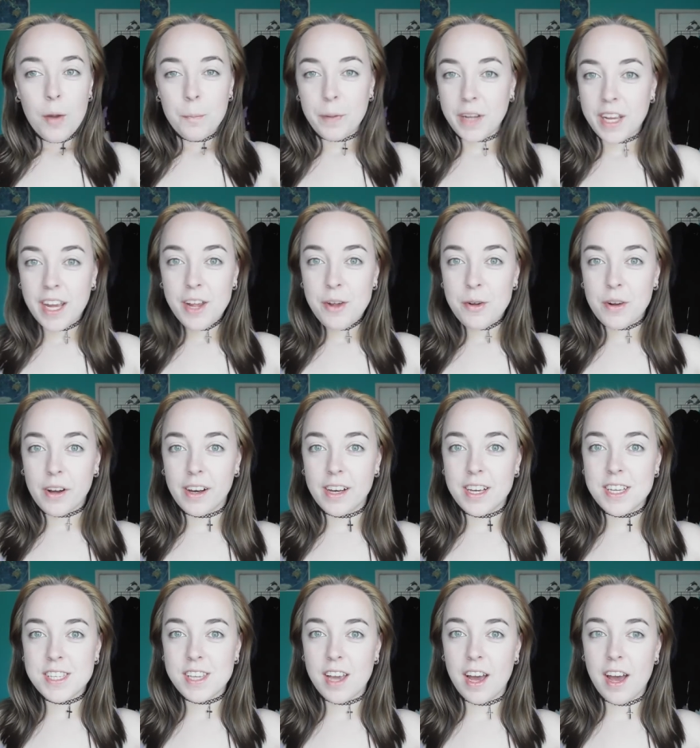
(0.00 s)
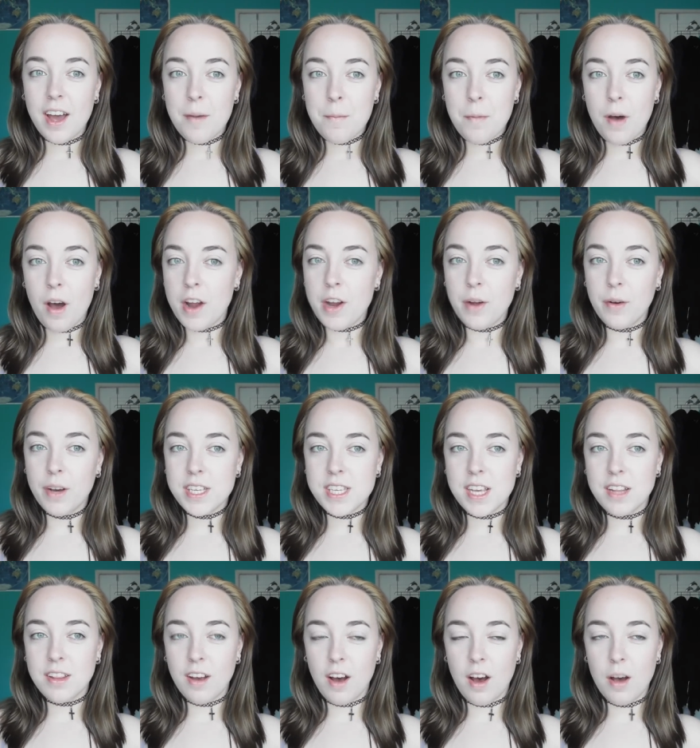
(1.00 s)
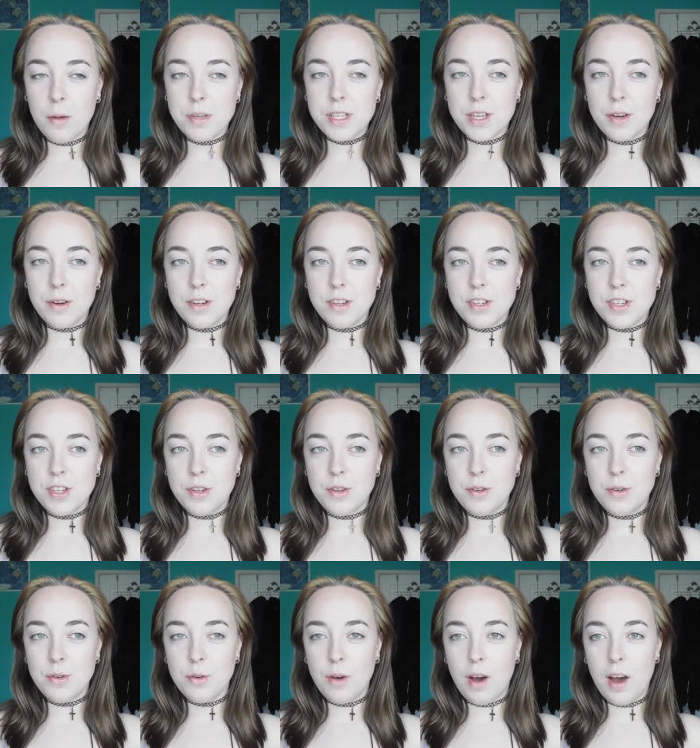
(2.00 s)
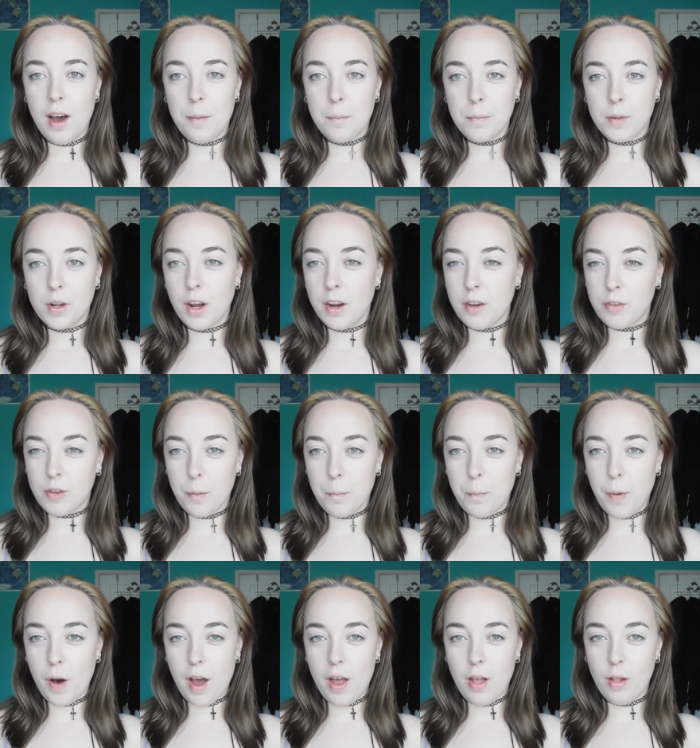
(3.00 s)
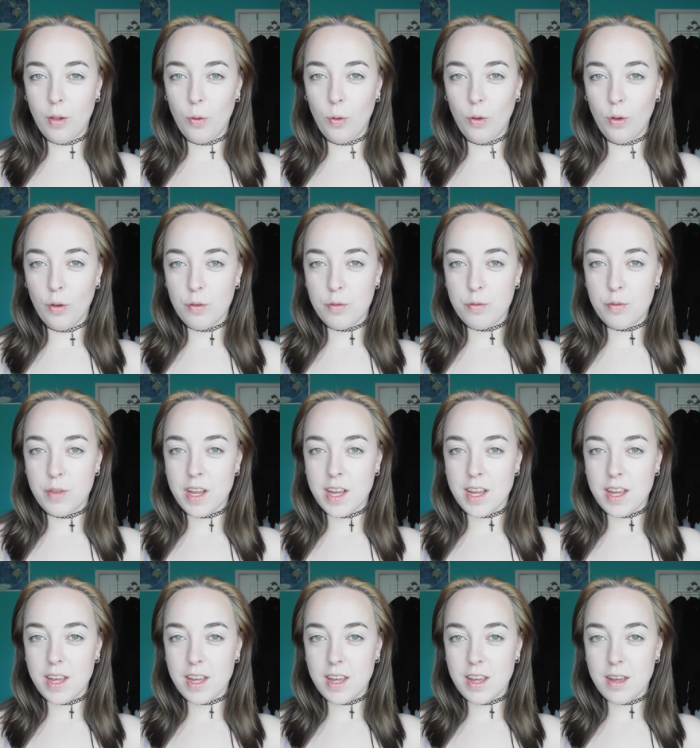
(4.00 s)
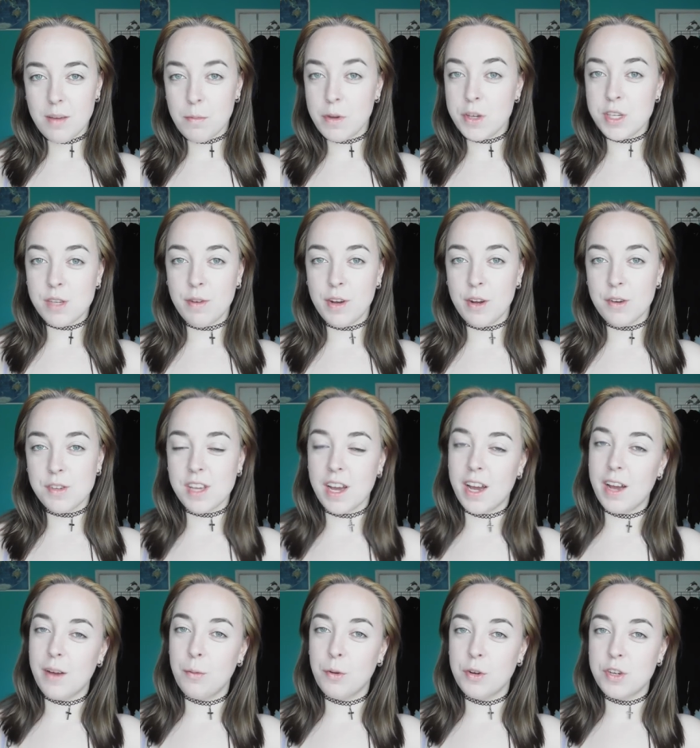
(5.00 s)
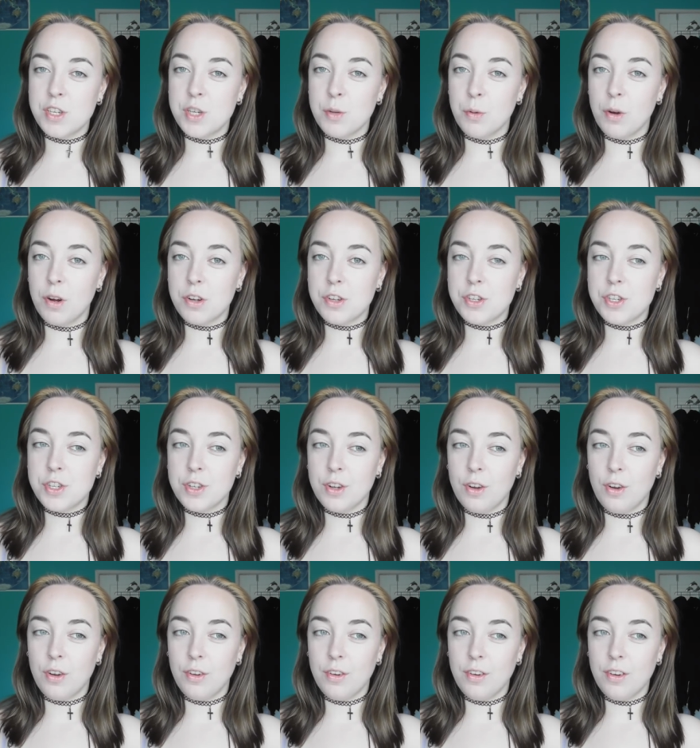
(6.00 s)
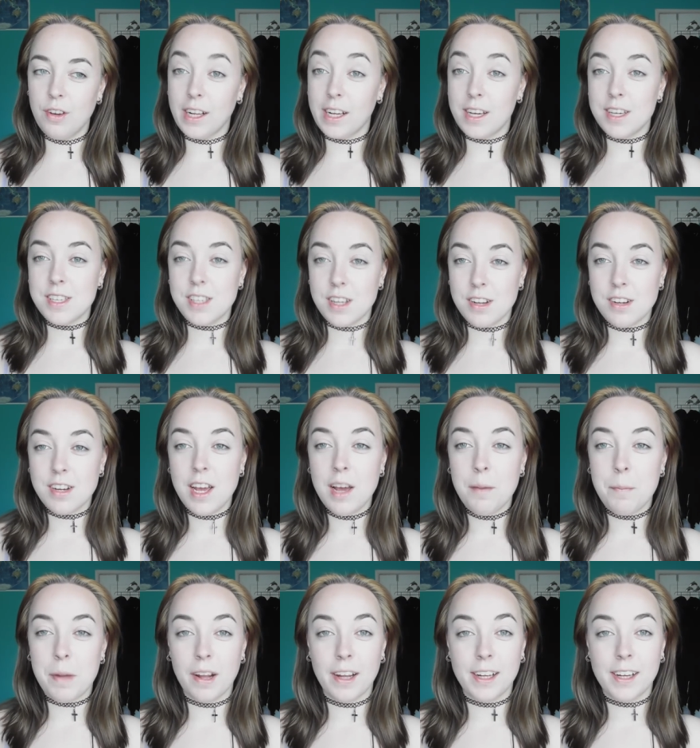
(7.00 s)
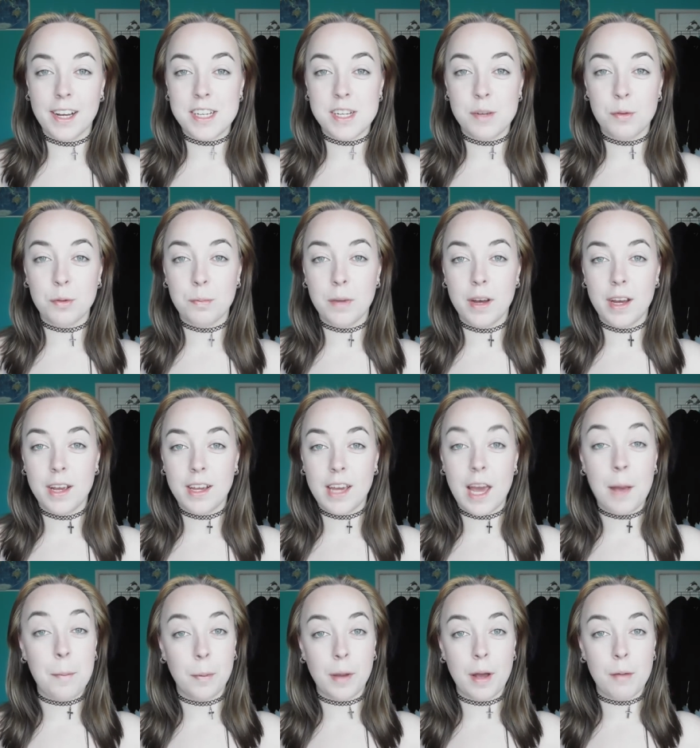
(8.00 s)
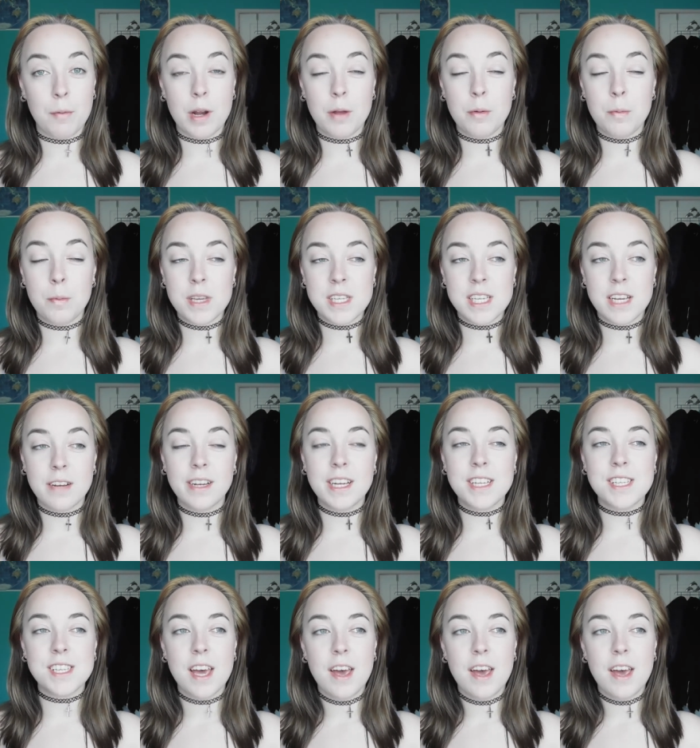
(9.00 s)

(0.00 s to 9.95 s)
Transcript: But yeah, you guys, I know I said that I was going to kind of compile all of the music videos that I wanted to watch on like a Sunday, a bit like I did with my Kpop Get Ready With Me series.